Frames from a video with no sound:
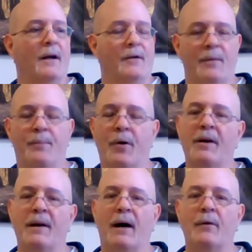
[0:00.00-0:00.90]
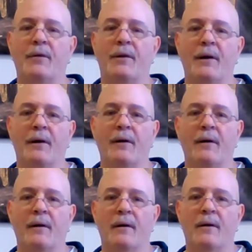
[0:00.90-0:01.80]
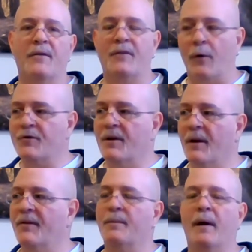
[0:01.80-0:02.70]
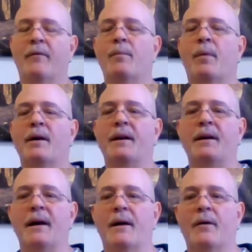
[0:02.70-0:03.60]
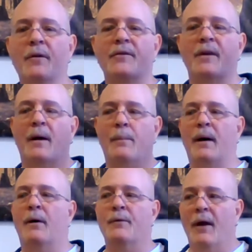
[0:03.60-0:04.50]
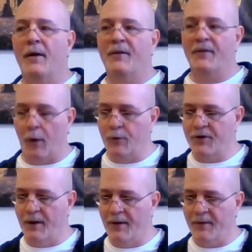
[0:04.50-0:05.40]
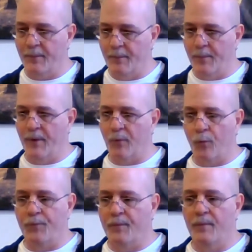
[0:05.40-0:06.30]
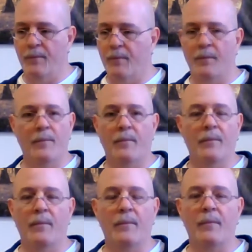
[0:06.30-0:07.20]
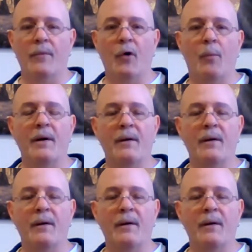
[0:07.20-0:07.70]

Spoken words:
to put it out there. Socialism. Everybody yells about socialism, but nobody